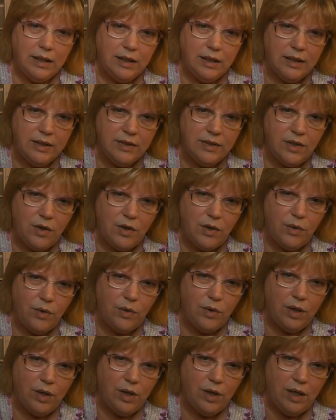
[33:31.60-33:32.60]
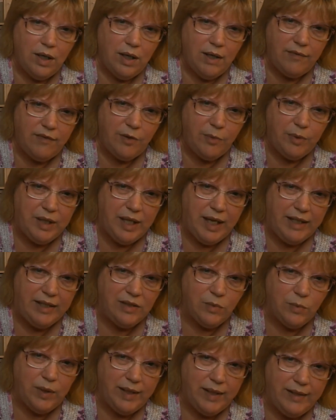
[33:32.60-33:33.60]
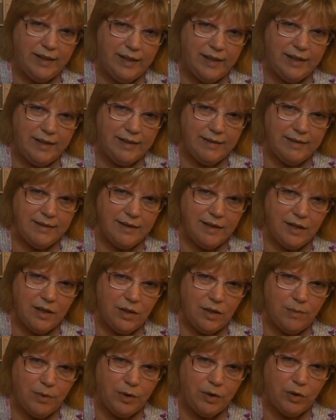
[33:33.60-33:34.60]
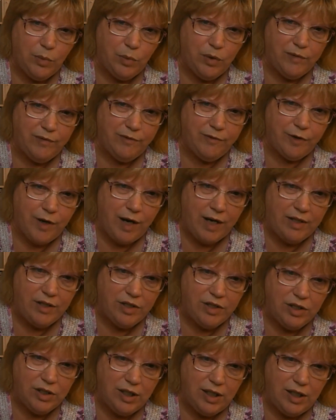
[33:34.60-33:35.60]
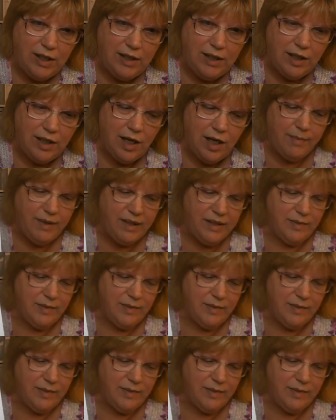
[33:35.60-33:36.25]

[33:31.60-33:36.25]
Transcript: So if you would like to win this, put the word fresh in the comments